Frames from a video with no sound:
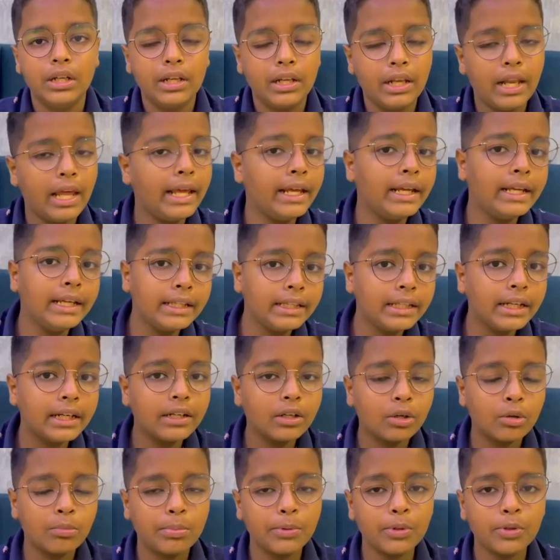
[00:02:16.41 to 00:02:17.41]
Like in the
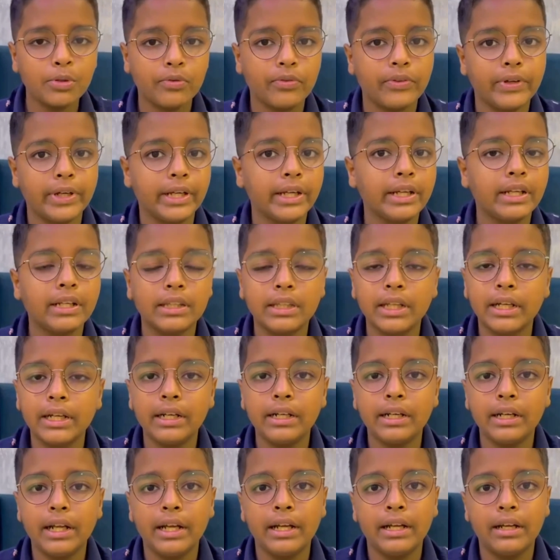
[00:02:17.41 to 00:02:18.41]
troposphere,
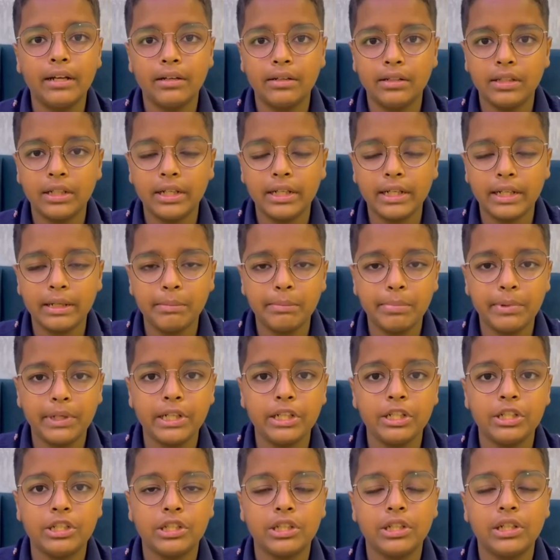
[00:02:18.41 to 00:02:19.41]
the
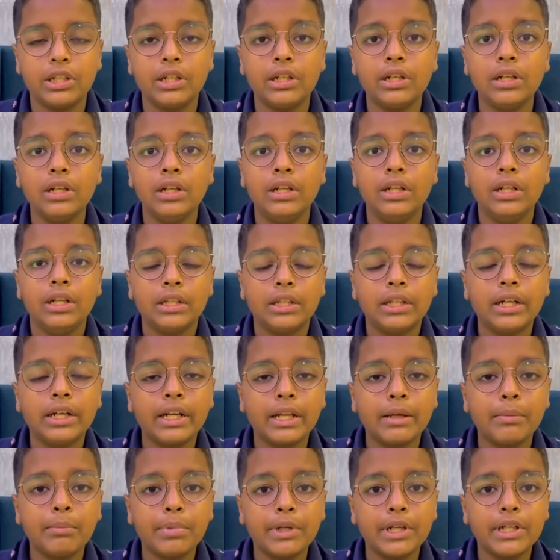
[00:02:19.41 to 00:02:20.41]

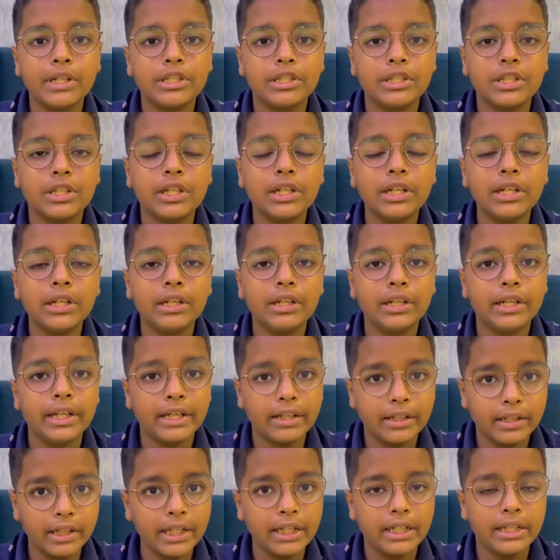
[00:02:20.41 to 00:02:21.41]
temperature
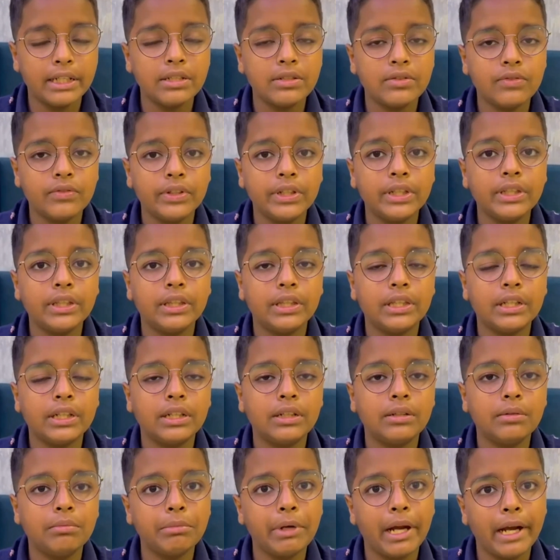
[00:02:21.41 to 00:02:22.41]
decreased with
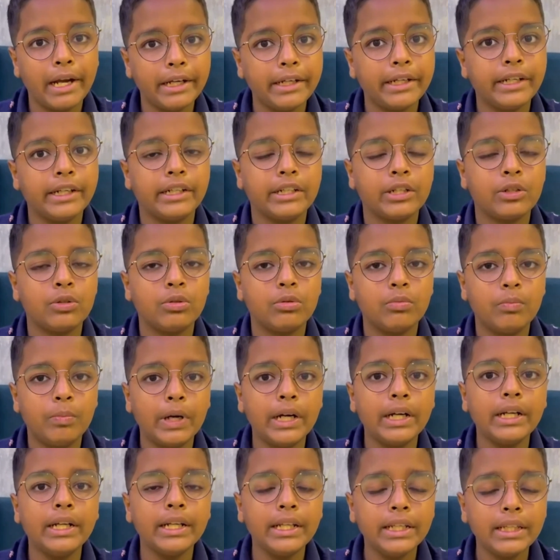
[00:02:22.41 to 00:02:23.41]
the altitude,
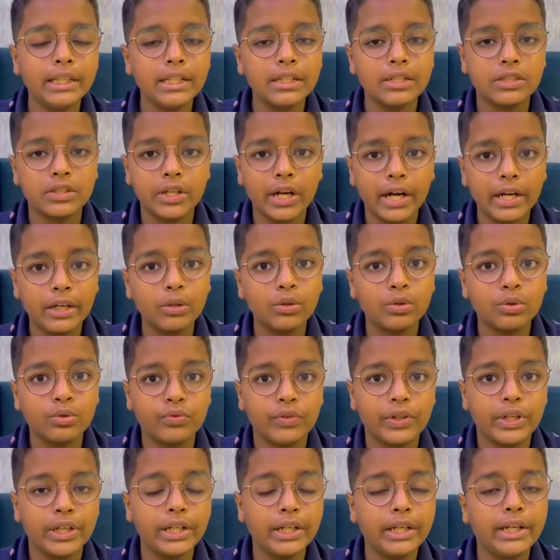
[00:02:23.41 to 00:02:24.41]
but in the
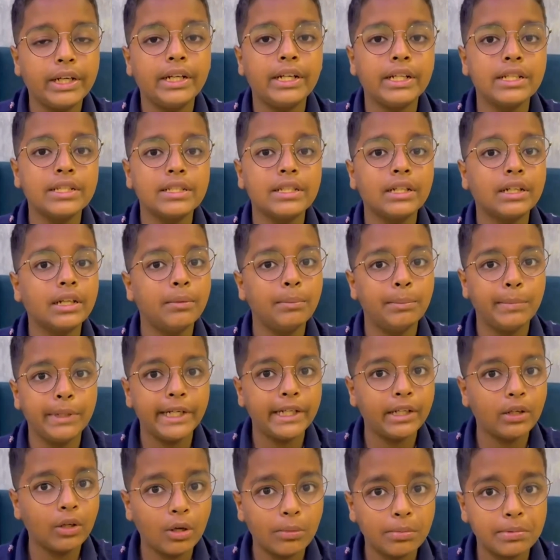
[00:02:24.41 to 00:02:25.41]
stratosphere it is the
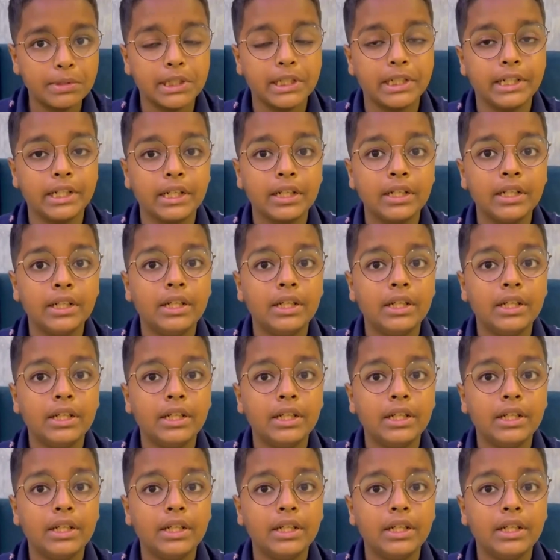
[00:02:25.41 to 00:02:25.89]
complete opposite.